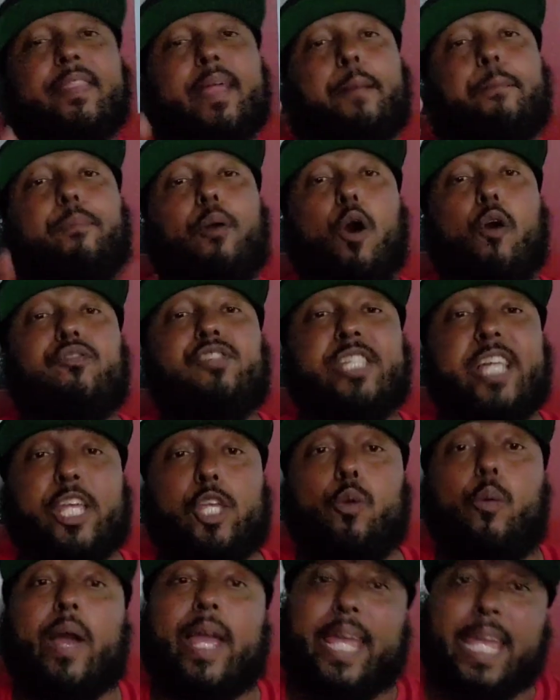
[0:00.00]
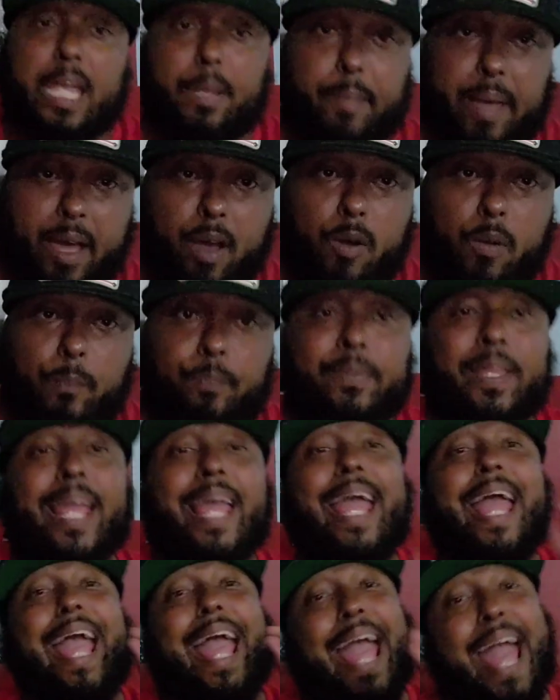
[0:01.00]
They both send you an email
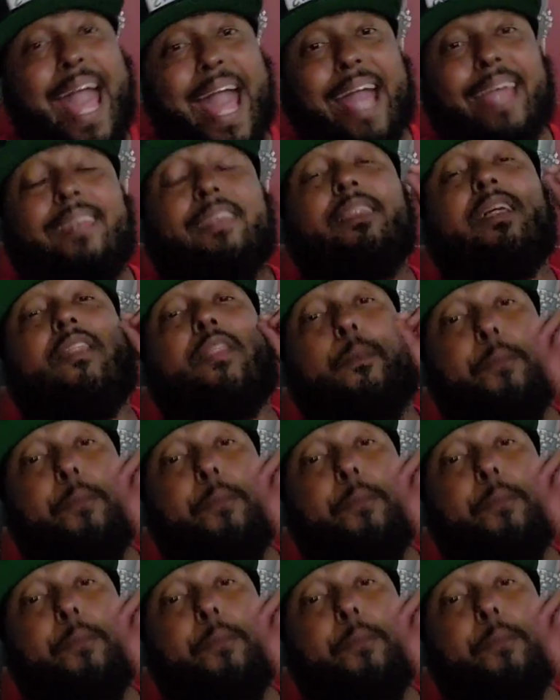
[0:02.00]
and